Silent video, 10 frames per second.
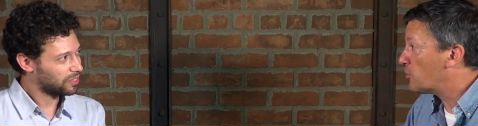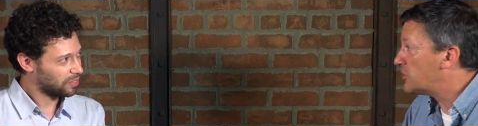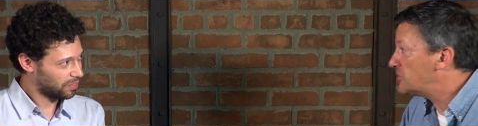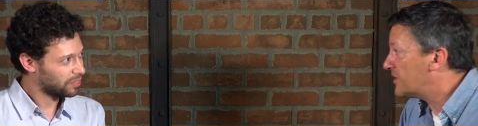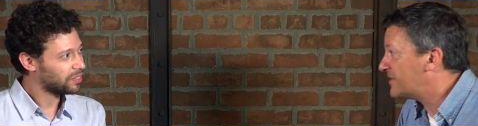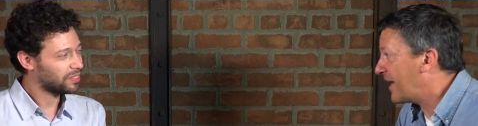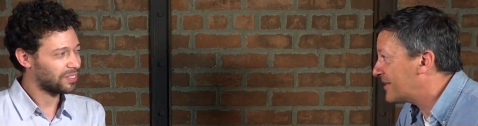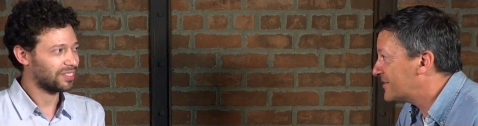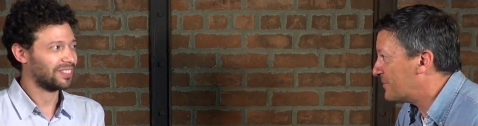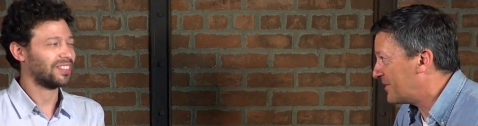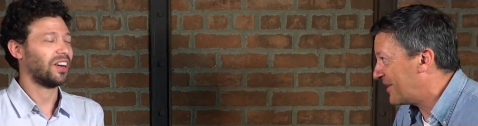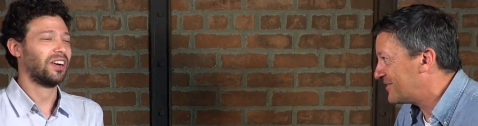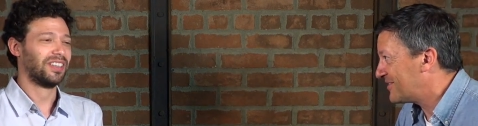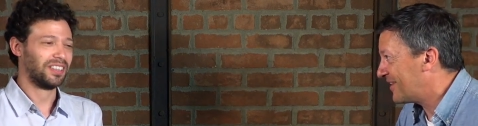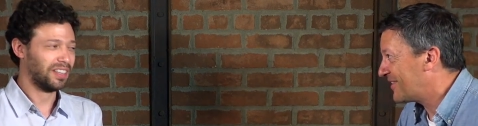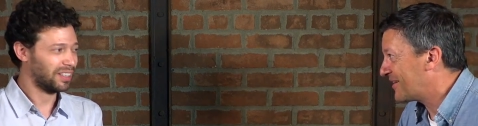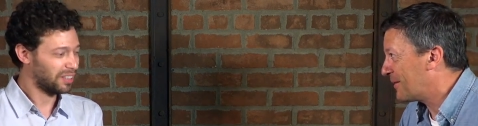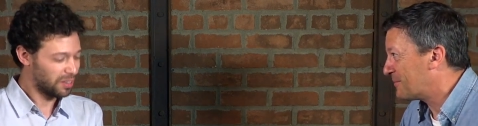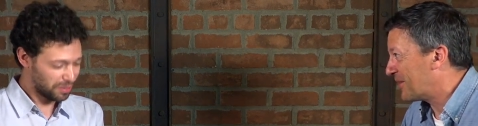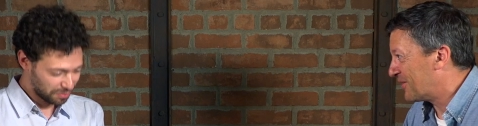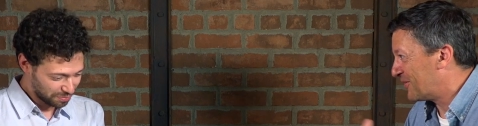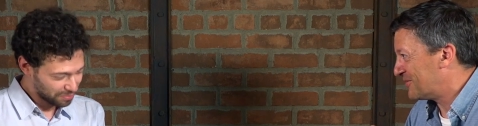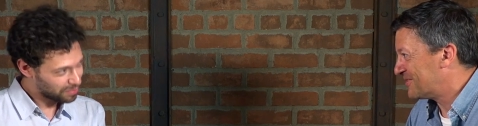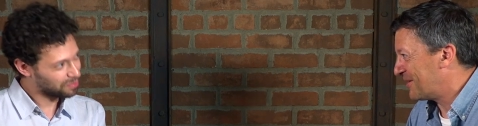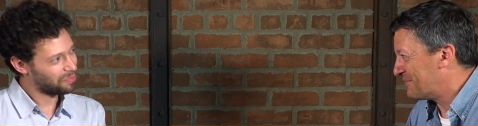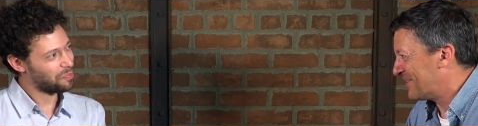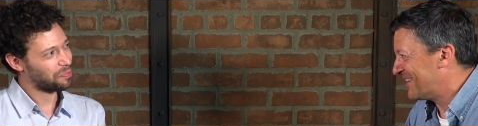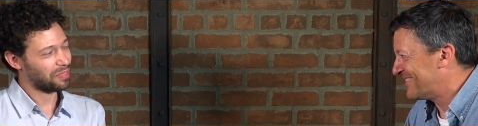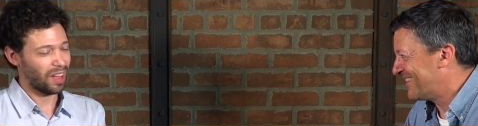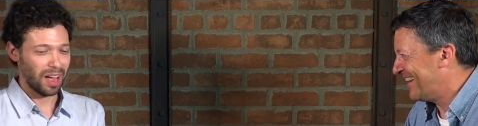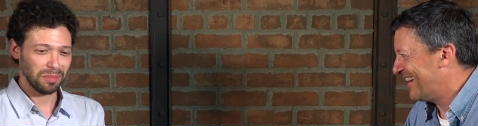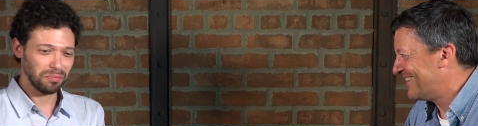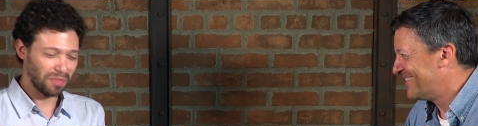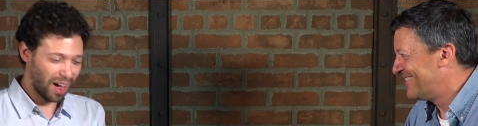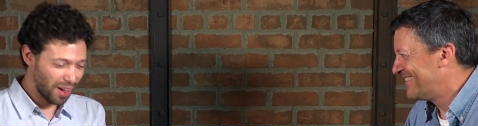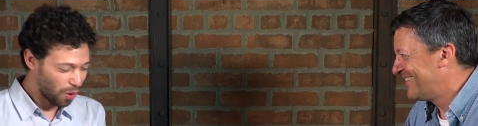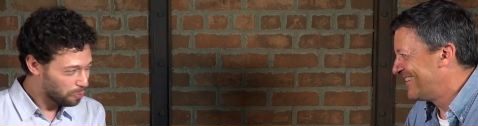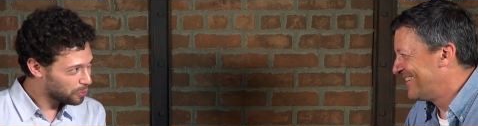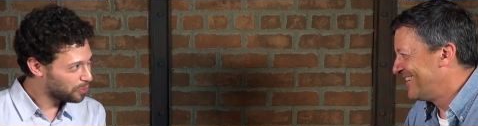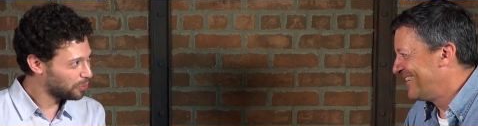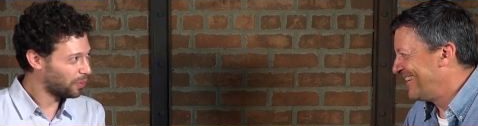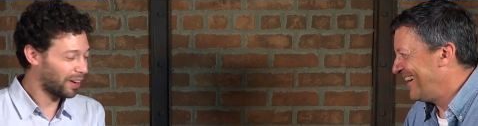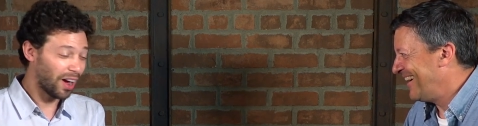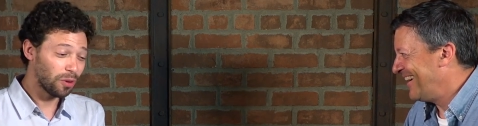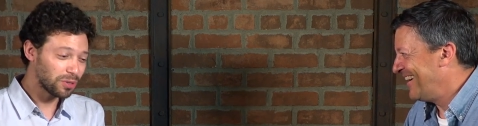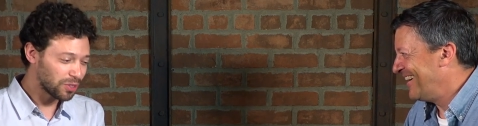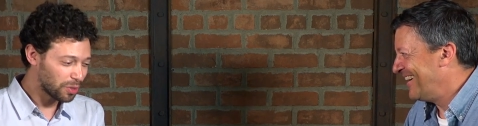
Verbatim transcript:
Speaker 1: breach and attack simulation. I yeah. think I'm going to learn something.
Speaker 2: I hope you do, and I hope